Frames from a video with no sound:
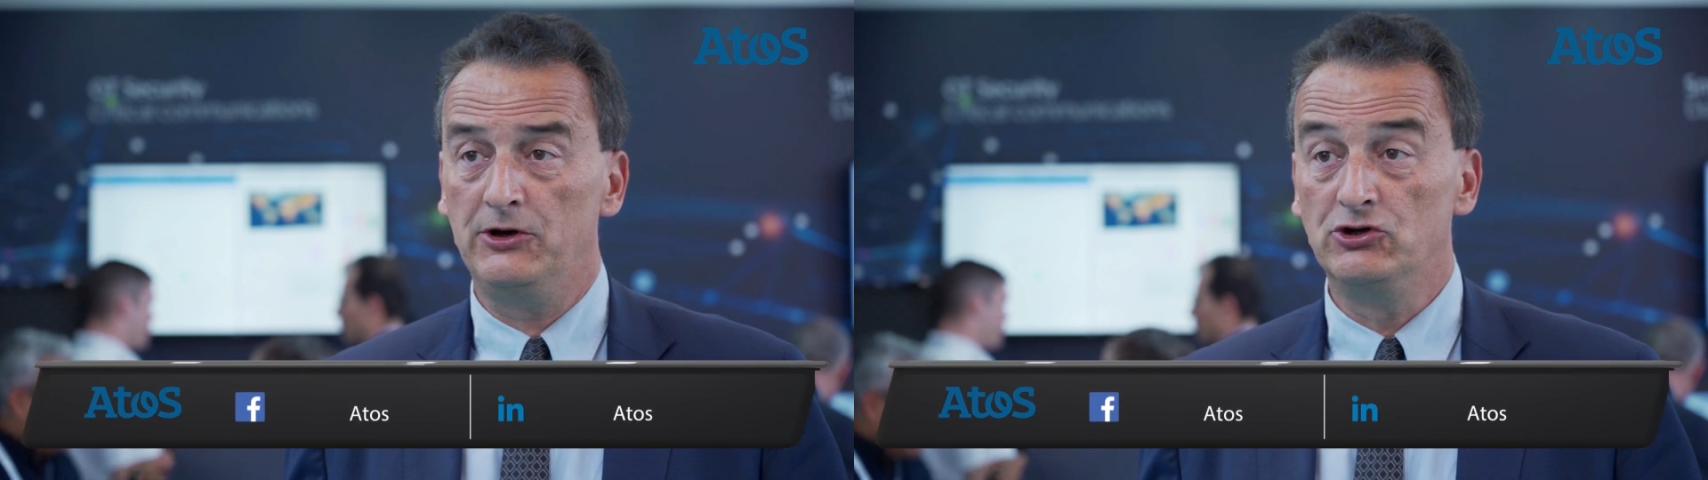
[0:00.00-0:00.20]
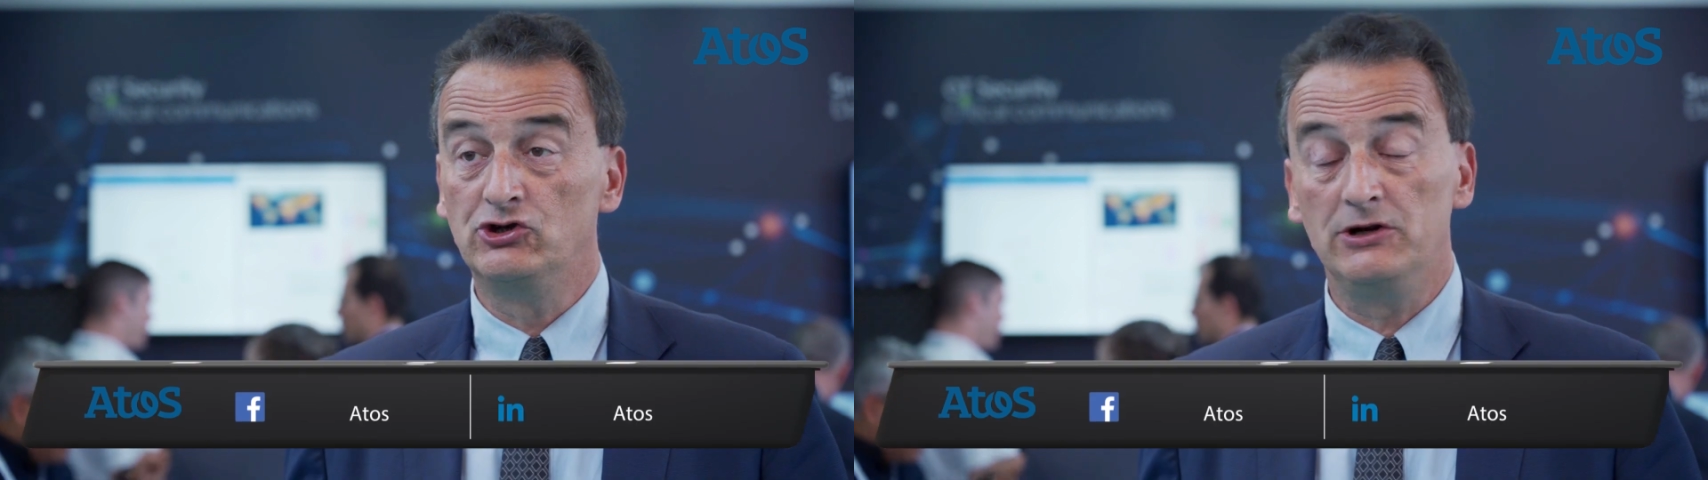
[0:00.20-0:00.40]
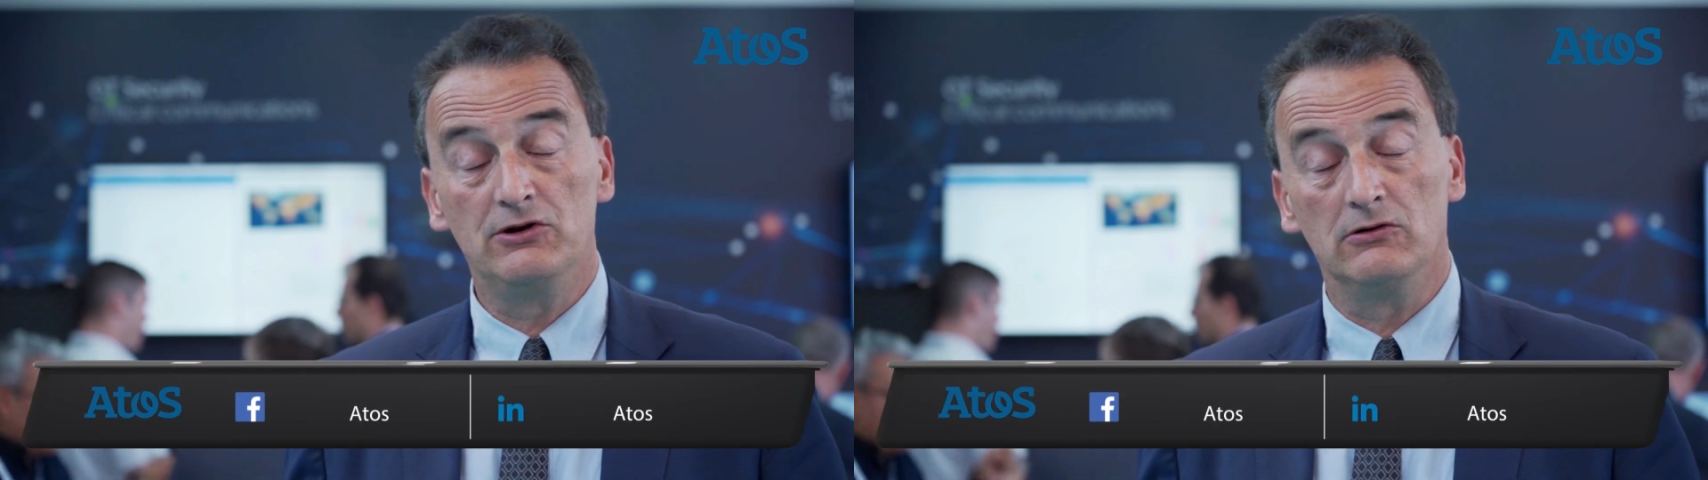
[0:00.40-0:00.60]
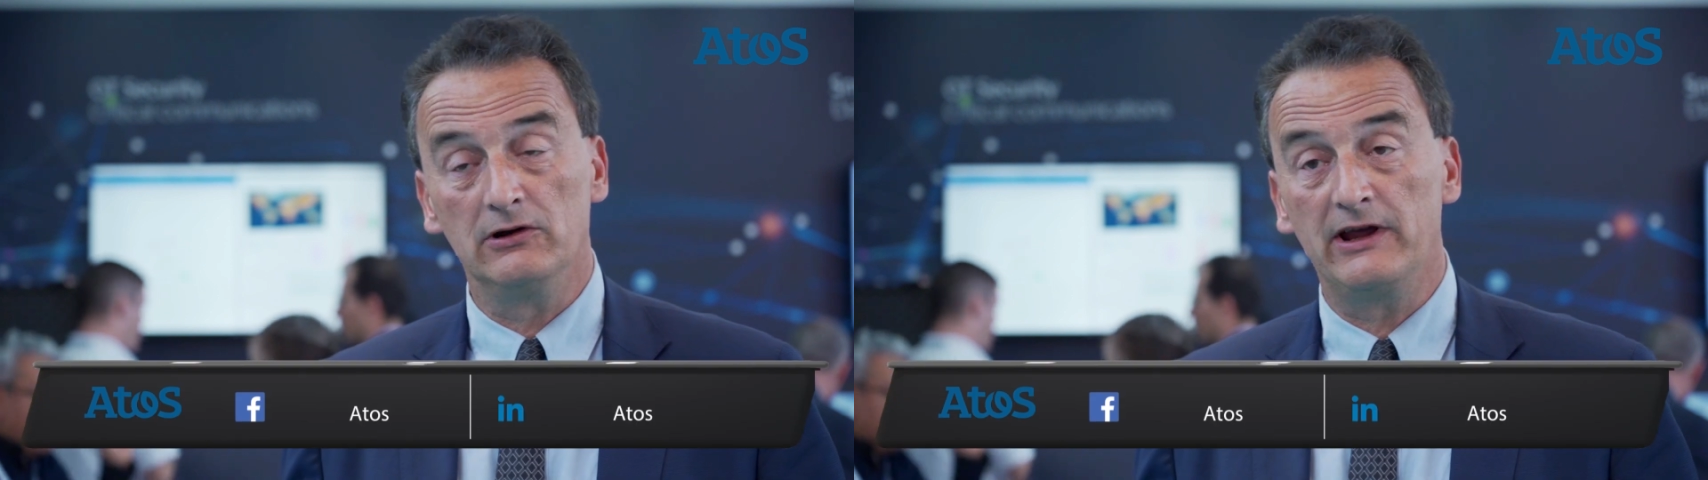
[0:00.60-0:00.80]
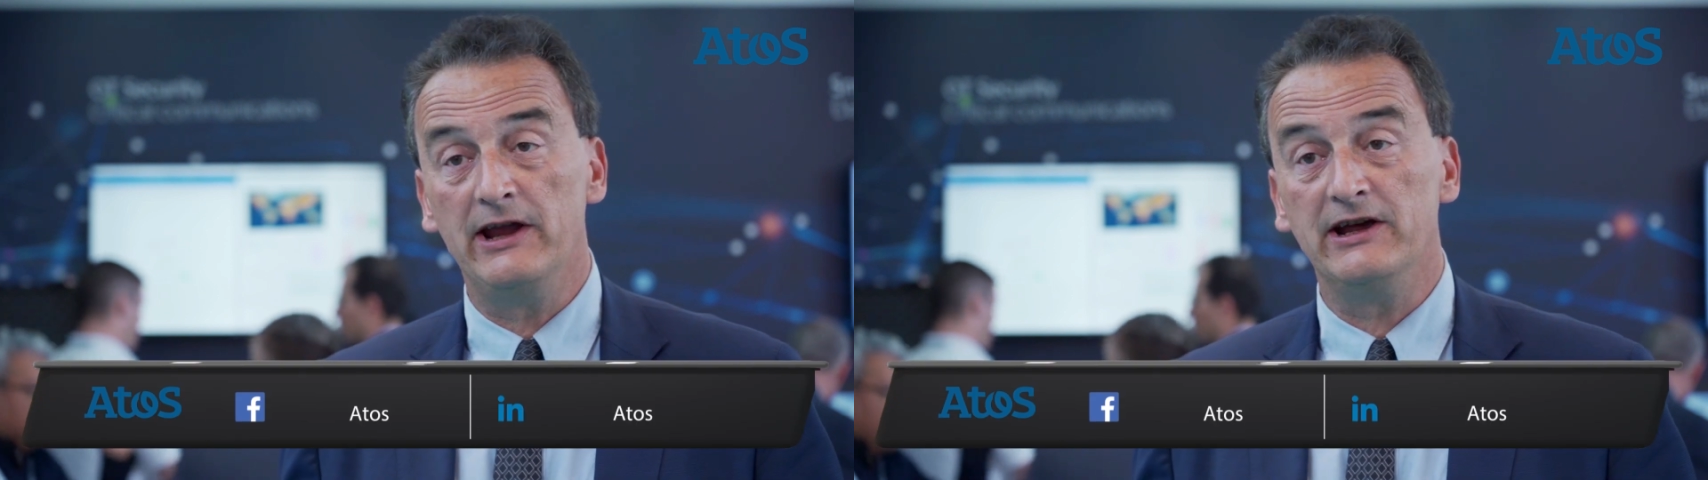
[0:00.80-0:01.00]
usually
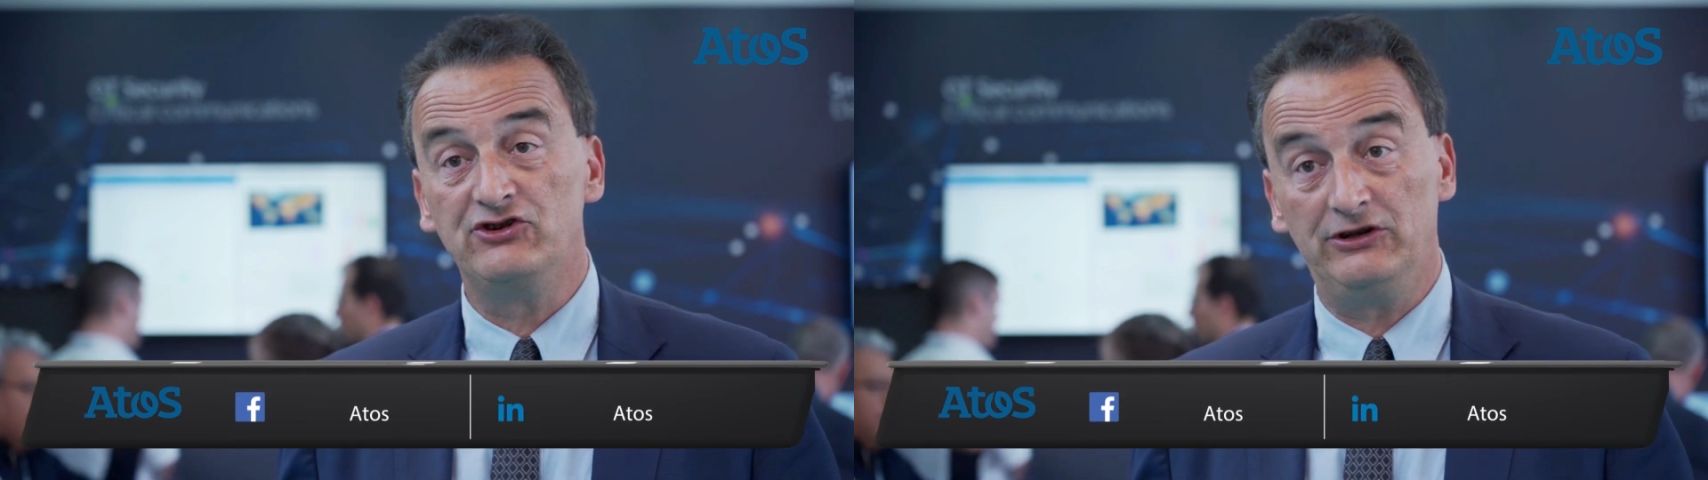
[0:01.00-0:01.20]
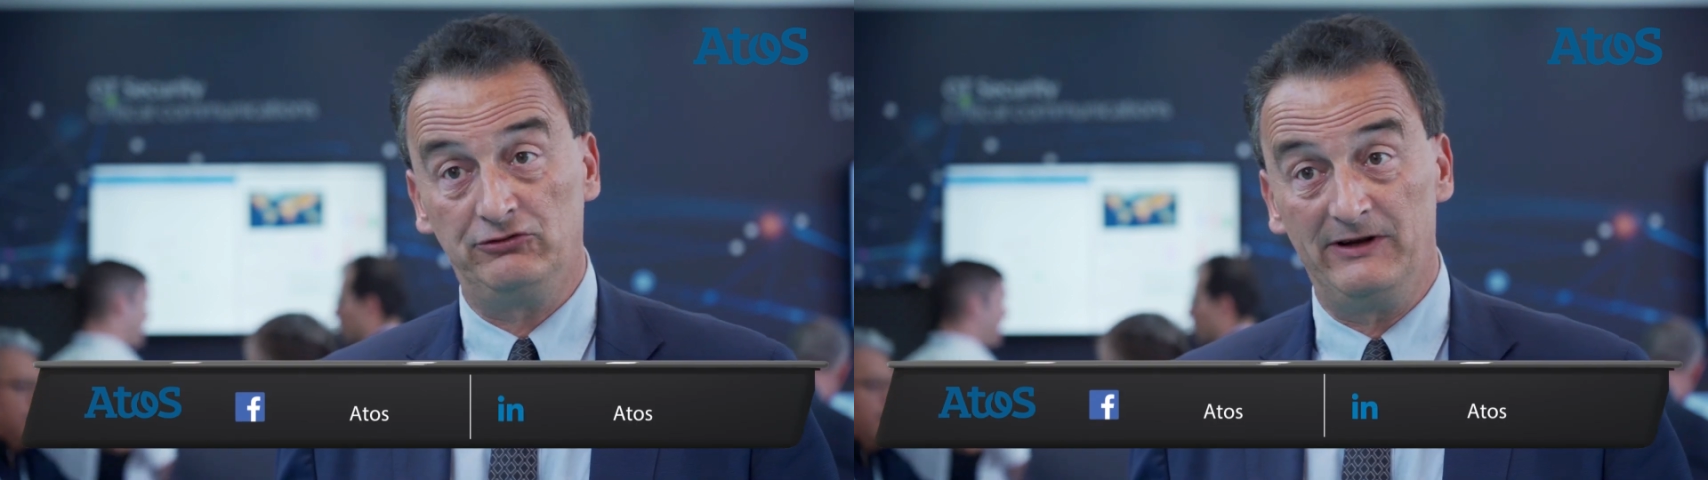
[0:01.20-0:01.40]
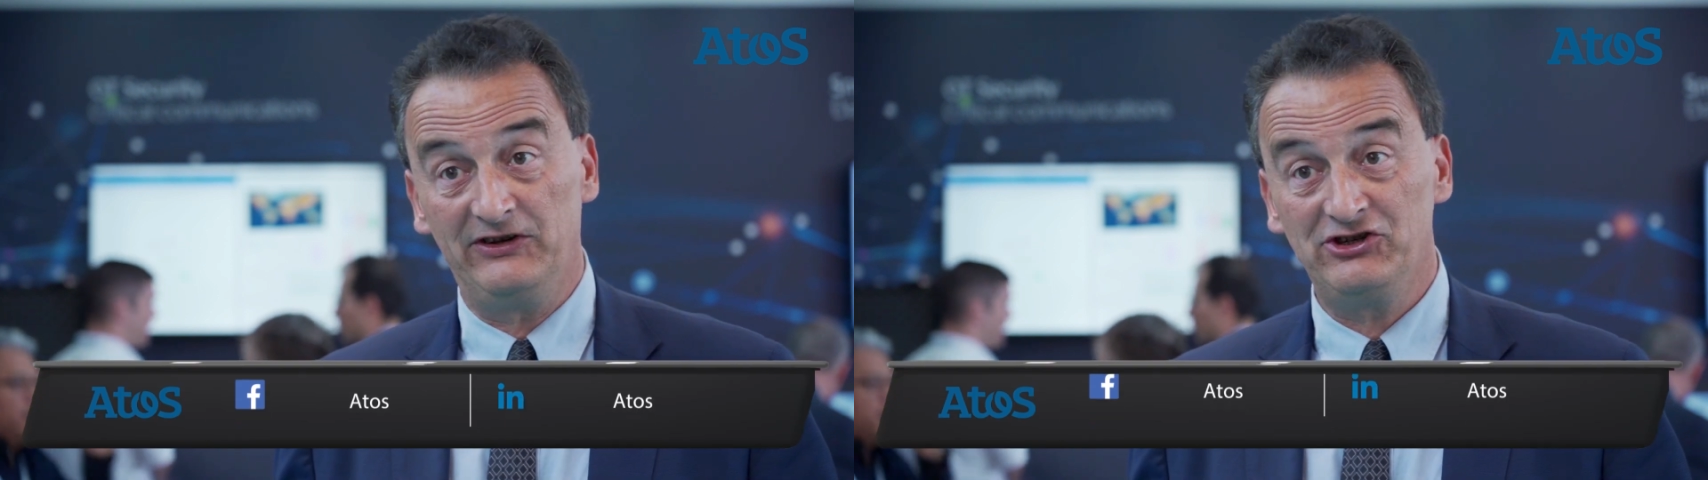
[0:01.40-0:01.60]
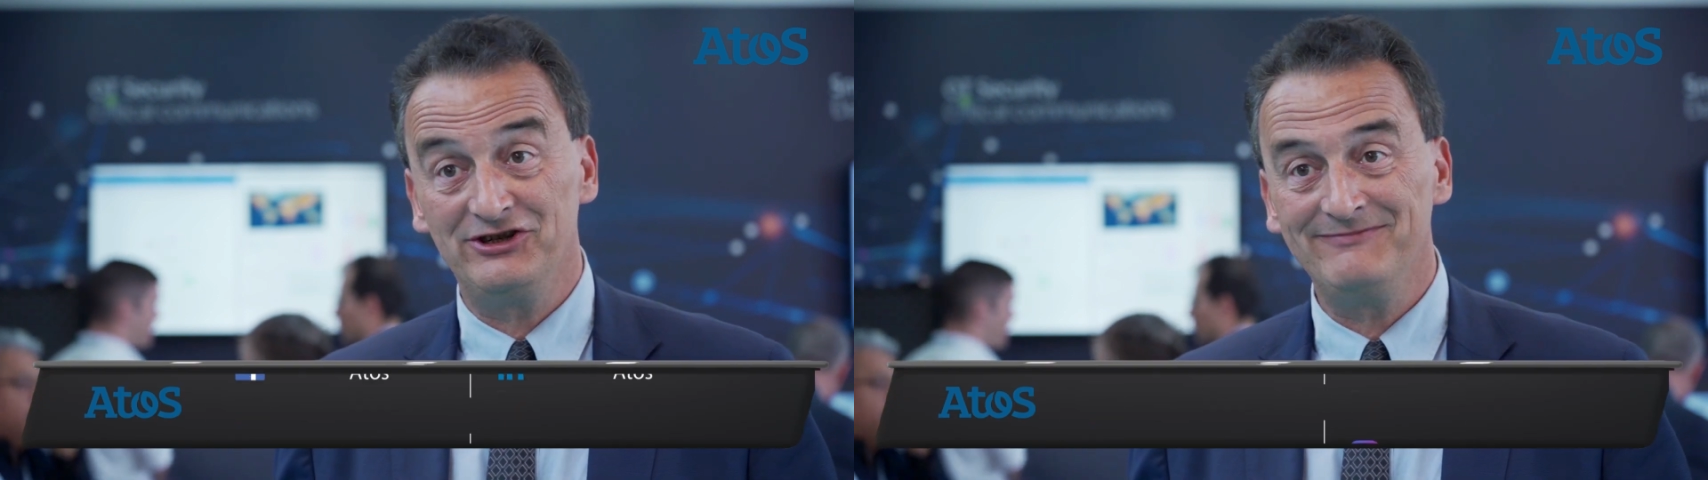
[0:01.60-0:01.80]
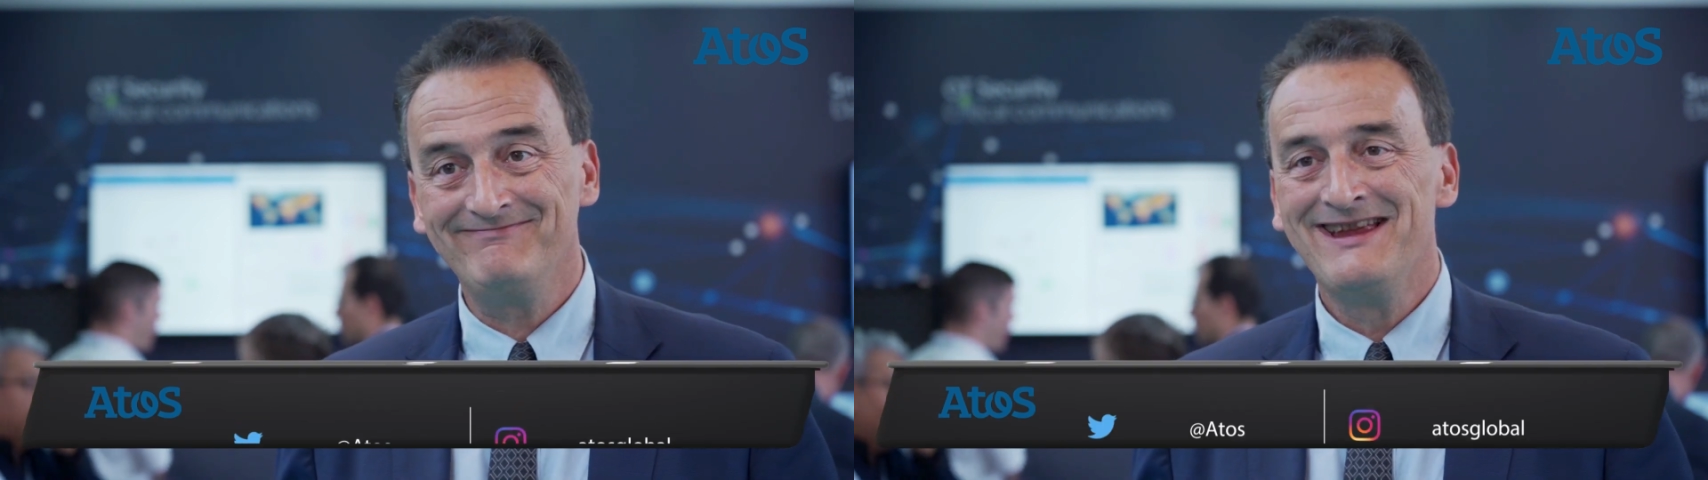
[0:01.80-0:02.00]
called energy transition,